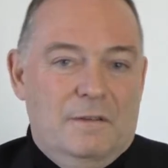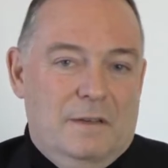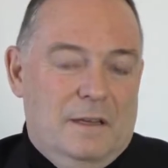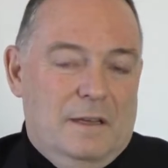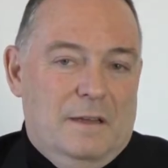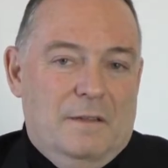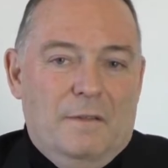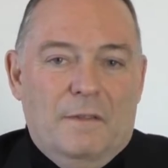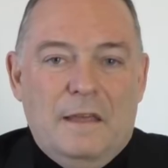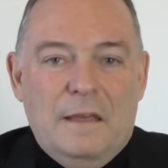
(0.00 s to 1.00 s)

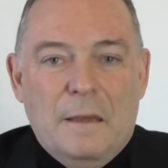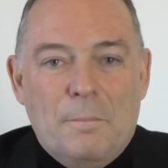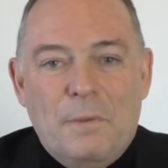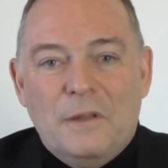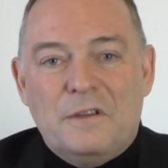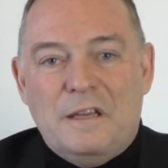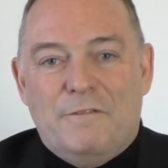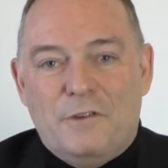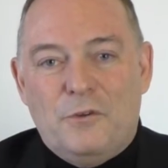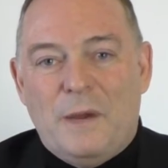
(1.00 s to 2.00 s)
the ability
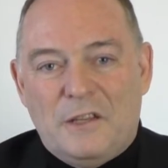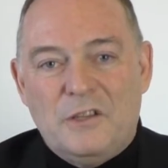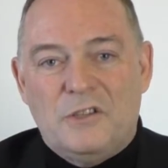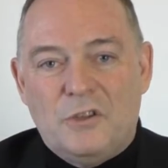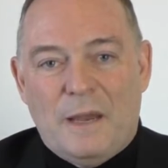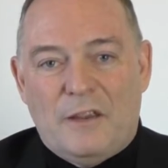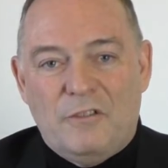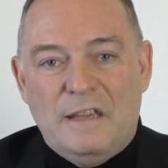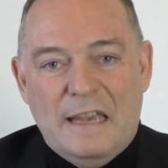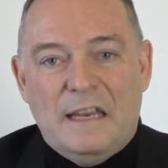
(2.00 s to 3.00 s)
for directors to
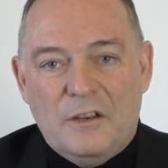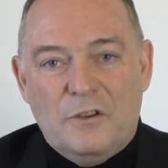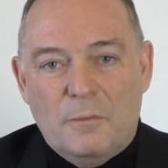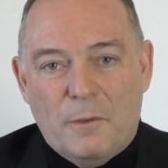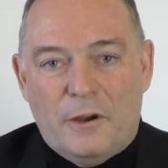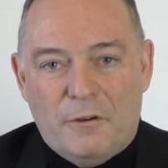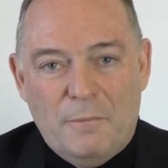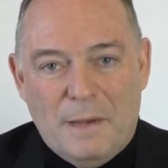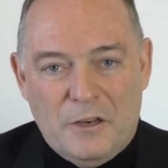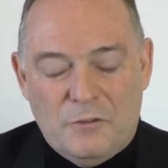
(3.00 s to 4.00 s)
actually get into the
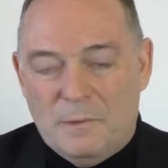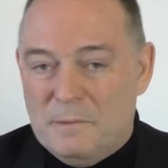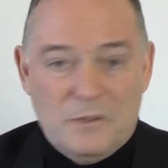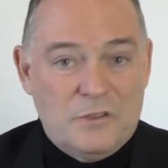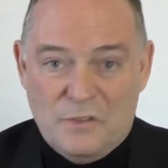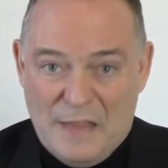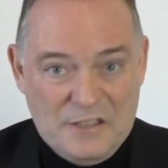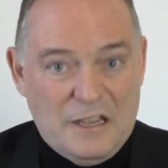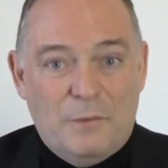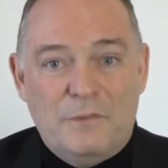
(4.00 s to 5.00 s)
micromanagement, because
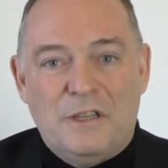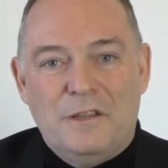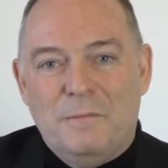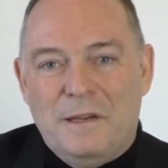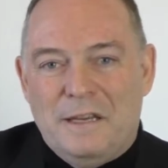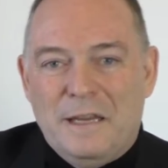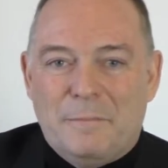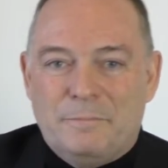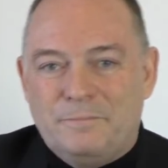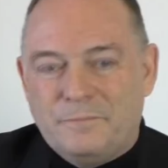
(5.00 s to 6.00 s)
that's how we've set the meeting
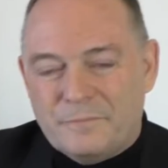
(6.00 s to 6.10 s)
up.